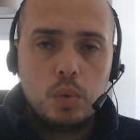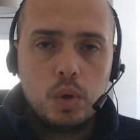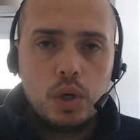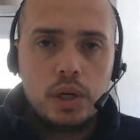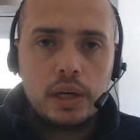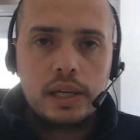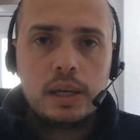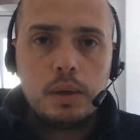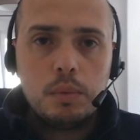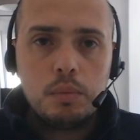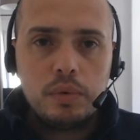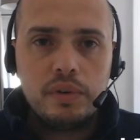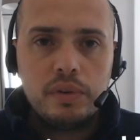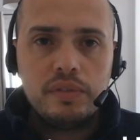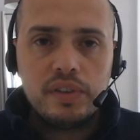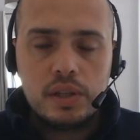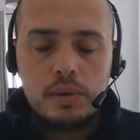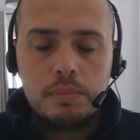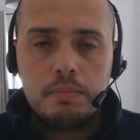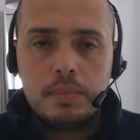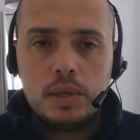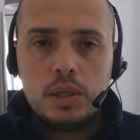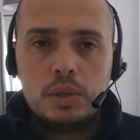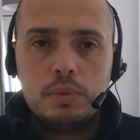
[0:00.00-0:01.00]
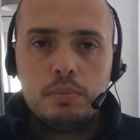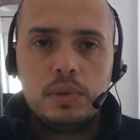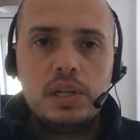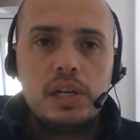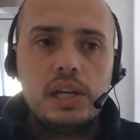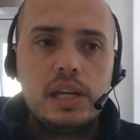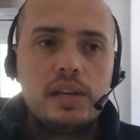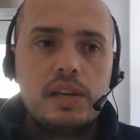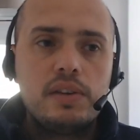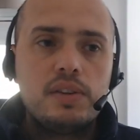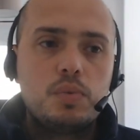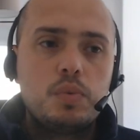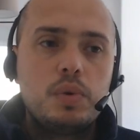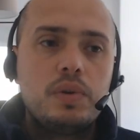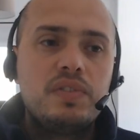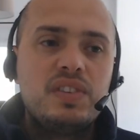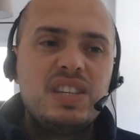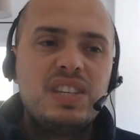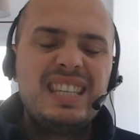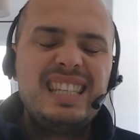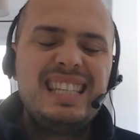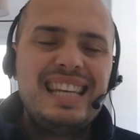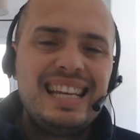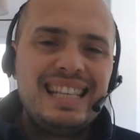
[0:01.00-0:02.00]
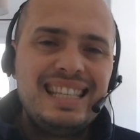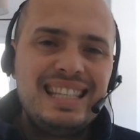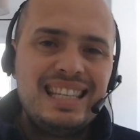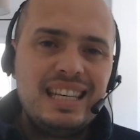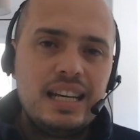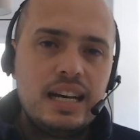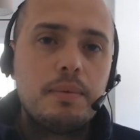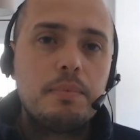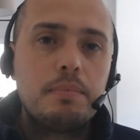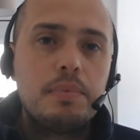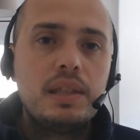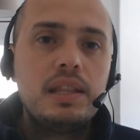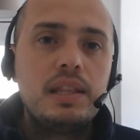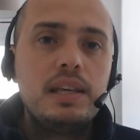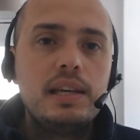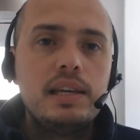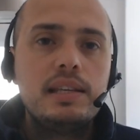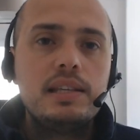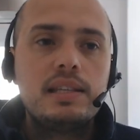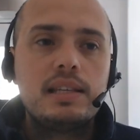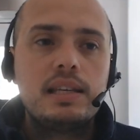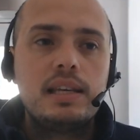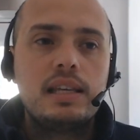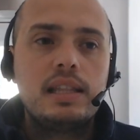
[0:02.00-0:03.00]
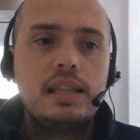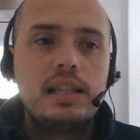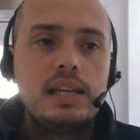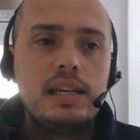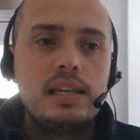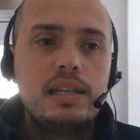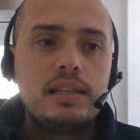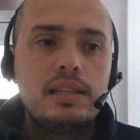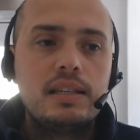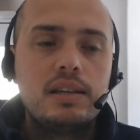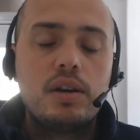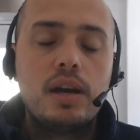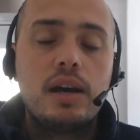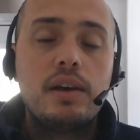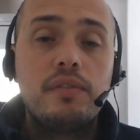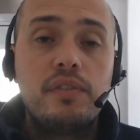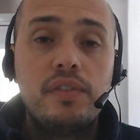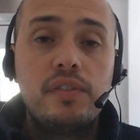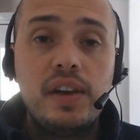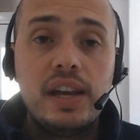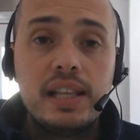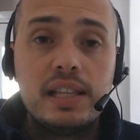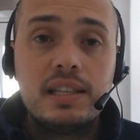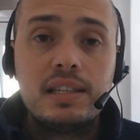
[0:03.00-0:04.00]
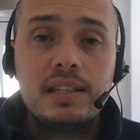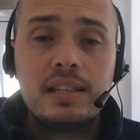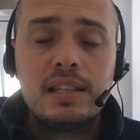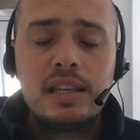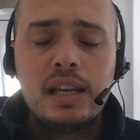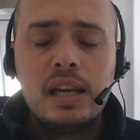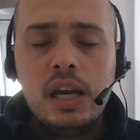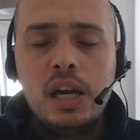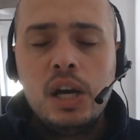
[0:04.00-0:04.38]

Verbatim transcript: working with at the moment is we've set up these these events,